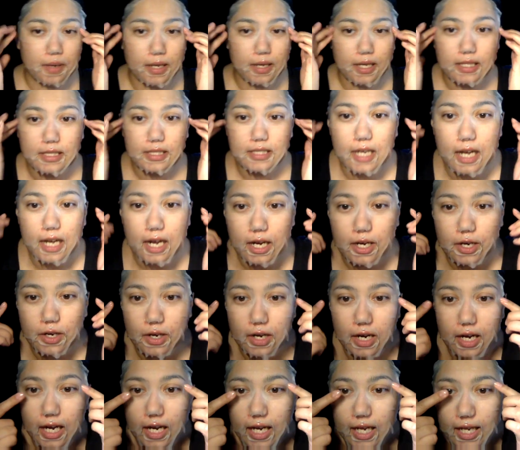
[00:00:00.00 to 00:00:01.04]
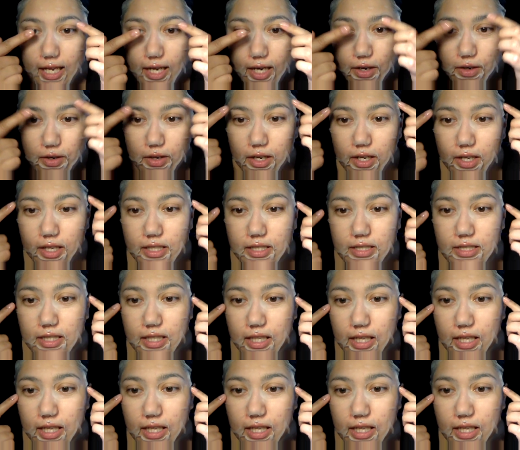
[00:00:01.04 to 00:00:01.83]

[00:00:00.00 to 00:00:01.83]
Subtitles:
entire eye area is